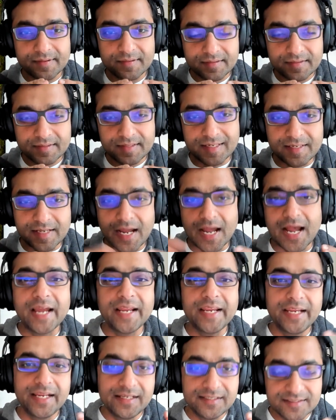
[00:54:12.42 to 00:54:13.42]
that high
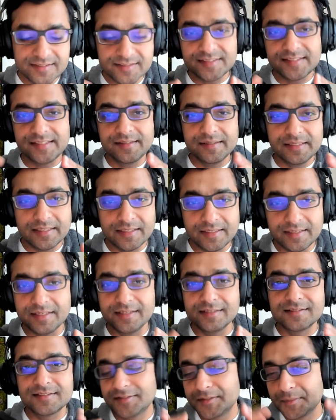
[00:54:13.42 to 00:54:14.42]
agency
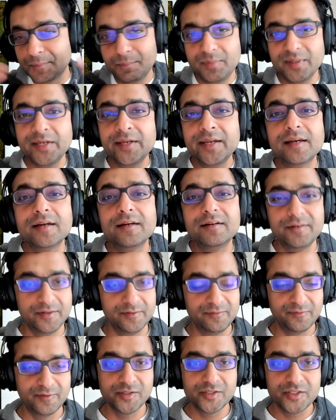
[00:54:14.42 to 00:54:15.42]
is the big
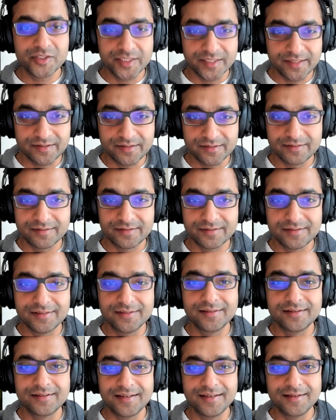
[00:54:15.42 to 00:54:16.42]
differentiator
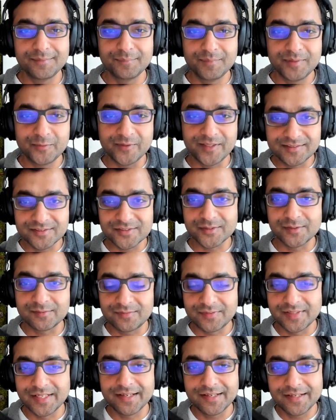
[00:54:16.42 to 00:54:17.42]
eh, eh, between sort
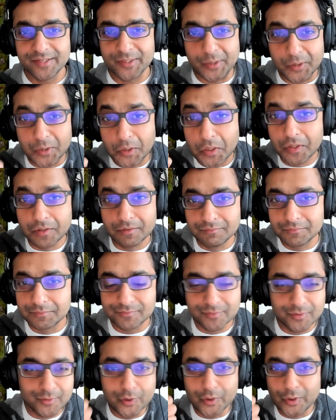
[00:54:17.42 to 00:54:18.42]
of like you know
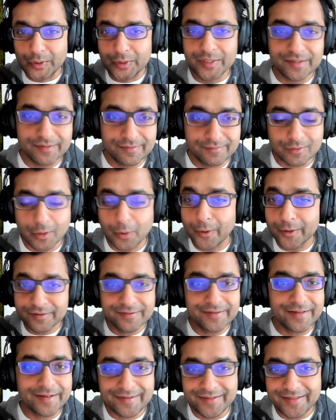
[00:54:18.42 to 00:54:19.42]
good and
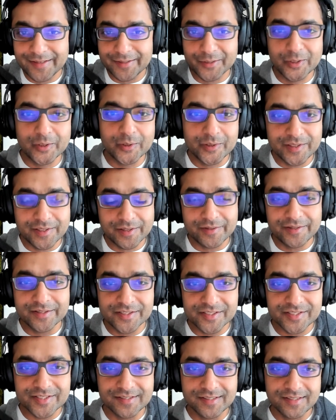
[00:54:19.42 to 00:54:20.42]
ordinary and good
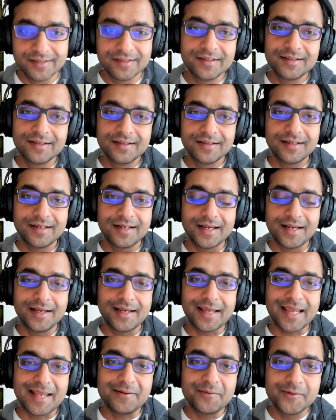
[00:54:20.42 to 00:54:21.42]
careers uh,
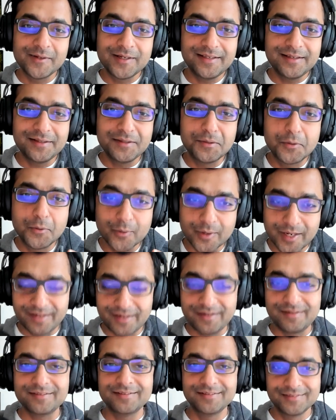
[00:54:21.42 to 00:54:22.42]
and really
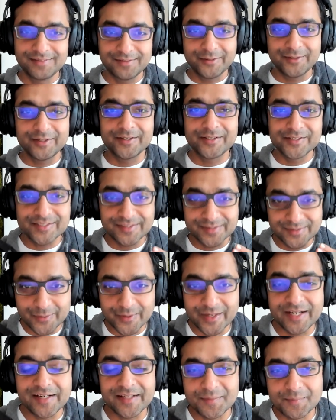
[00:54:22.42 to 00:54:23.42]
great careers and
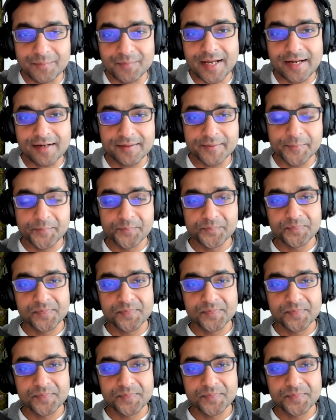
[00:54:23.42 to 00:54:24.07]
great impact